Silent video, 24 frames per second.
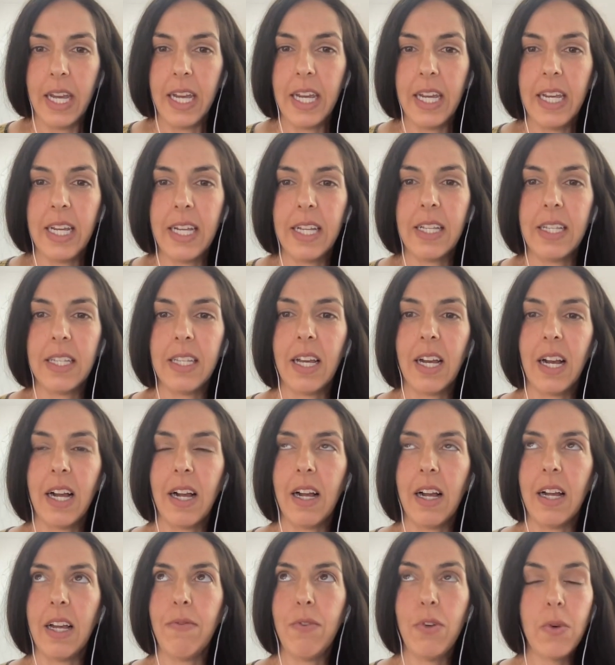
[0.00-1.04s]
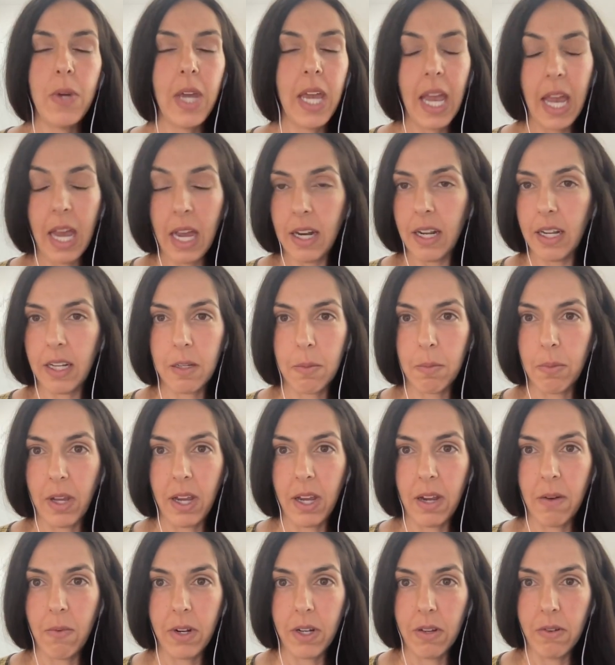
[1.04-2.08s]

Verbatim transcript: is uh, if you can't explain what